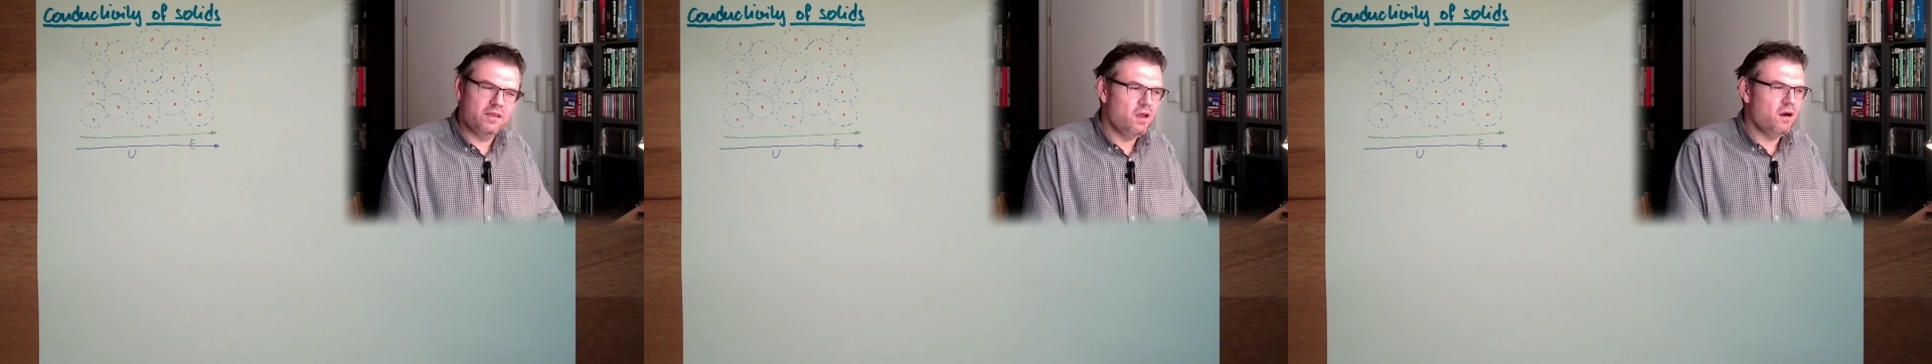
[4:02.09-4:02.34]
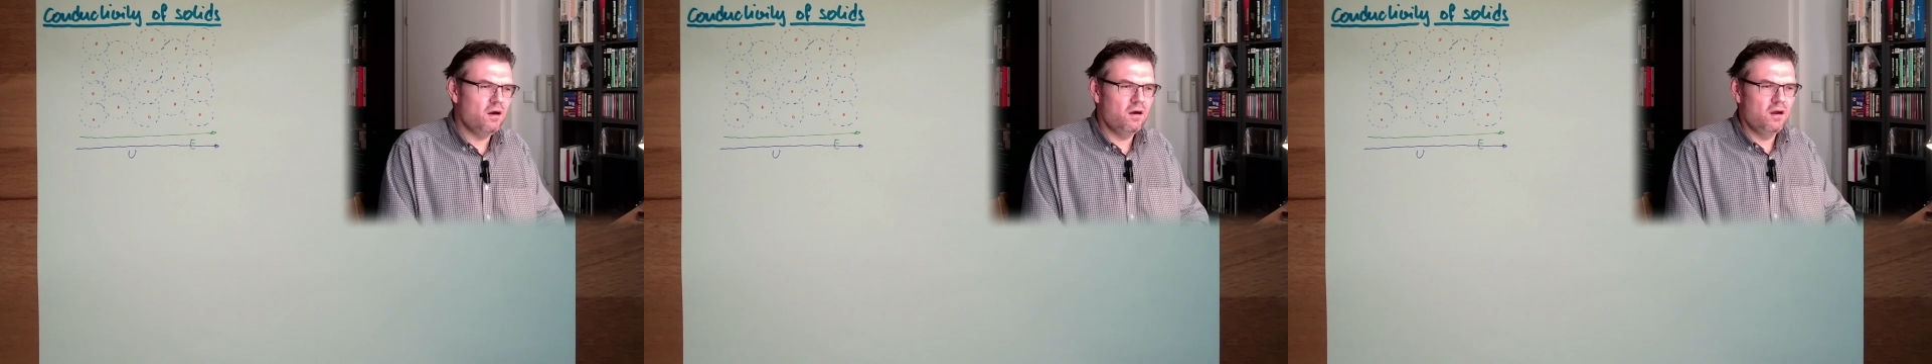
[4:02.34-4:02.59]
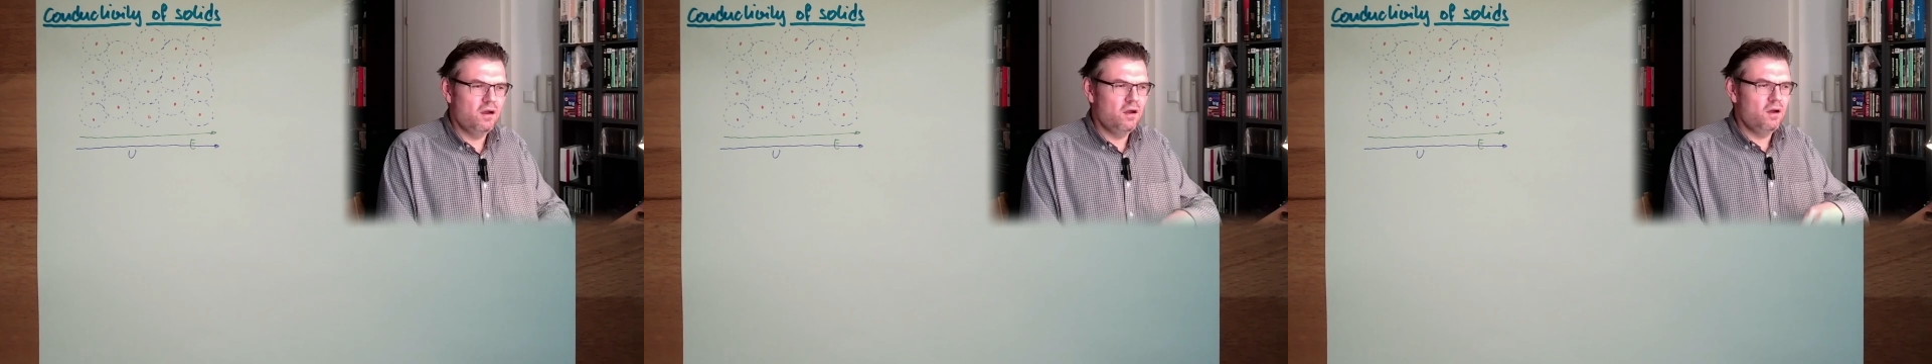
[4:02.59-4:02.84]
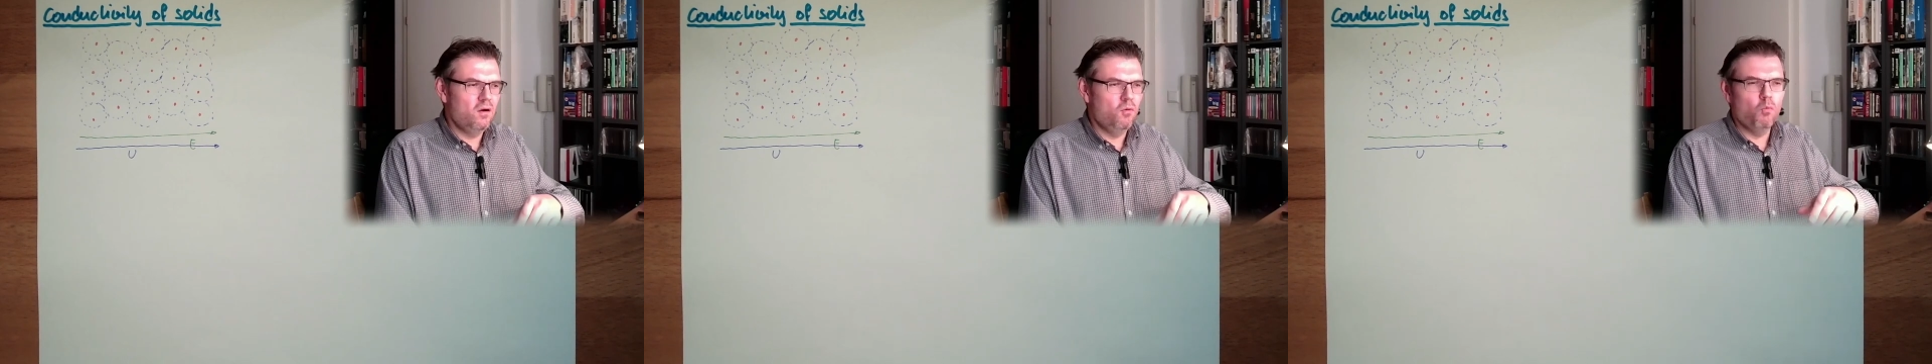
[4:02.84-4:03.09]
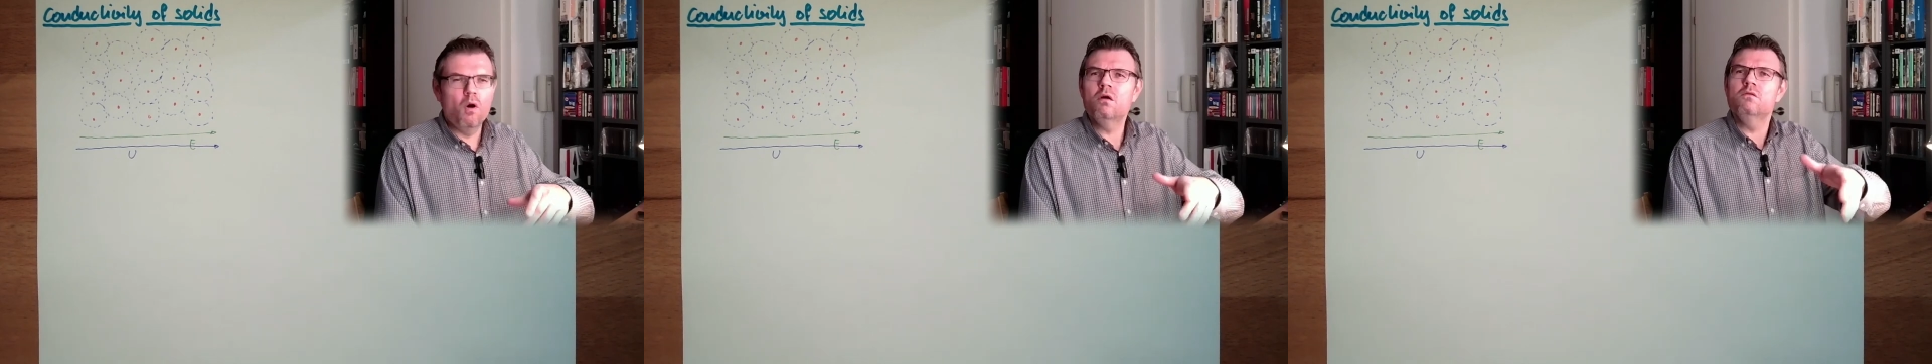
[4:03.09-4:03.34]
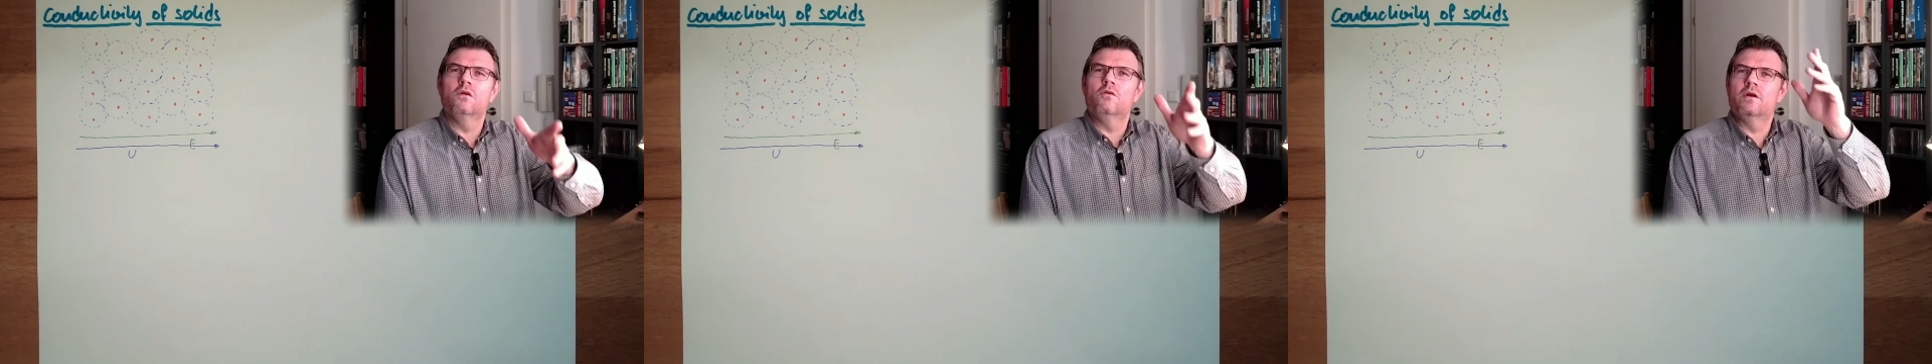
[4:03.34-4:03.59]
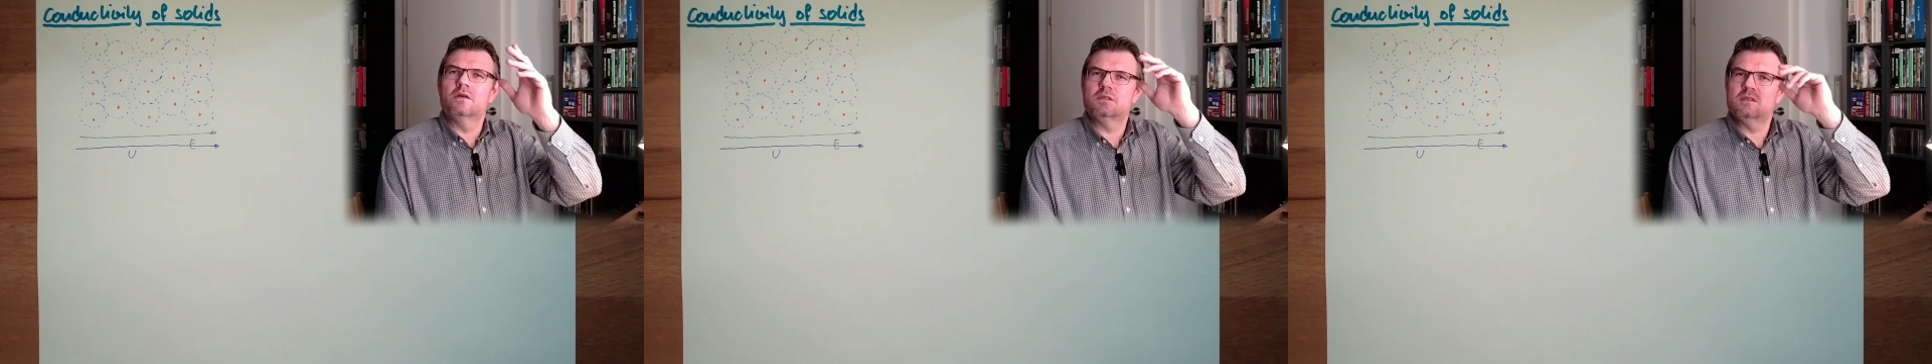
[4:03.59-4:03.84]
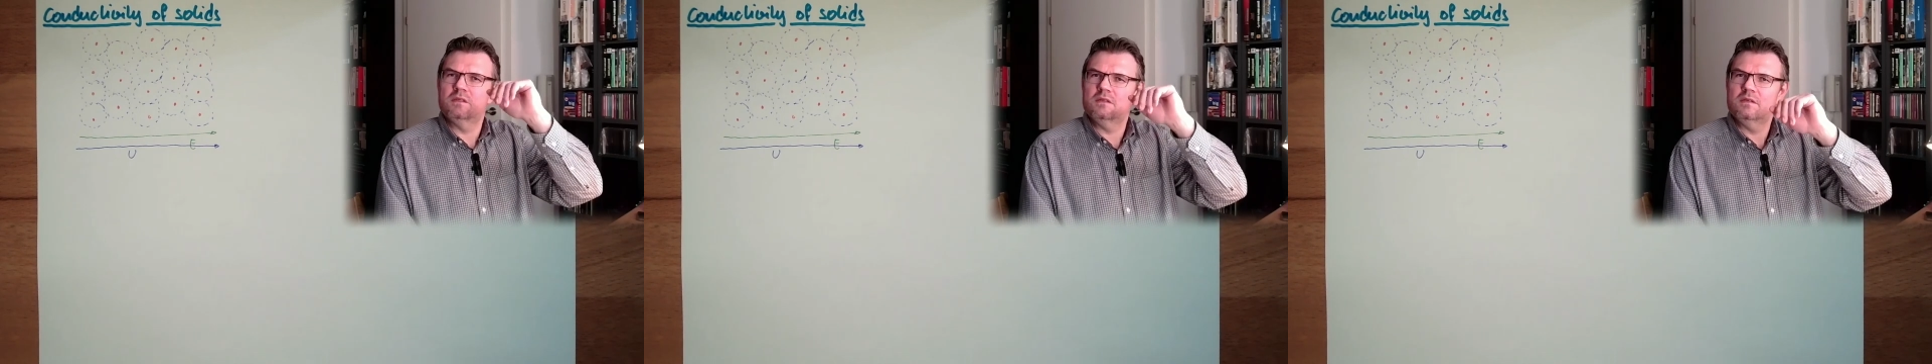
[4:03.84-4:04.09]
they're
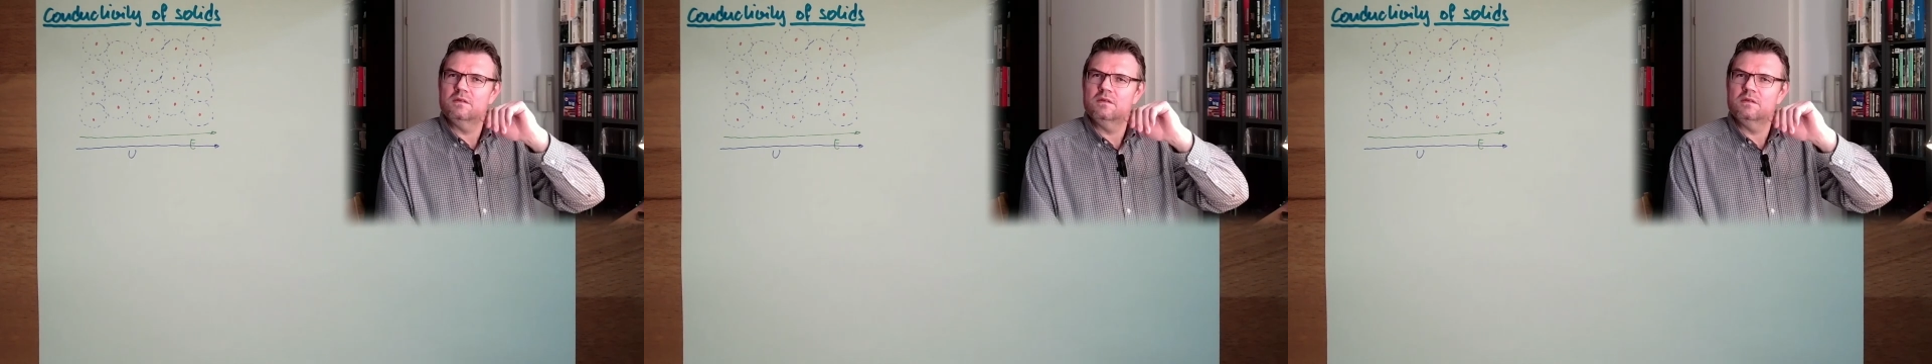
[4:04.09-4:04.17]
wanderers,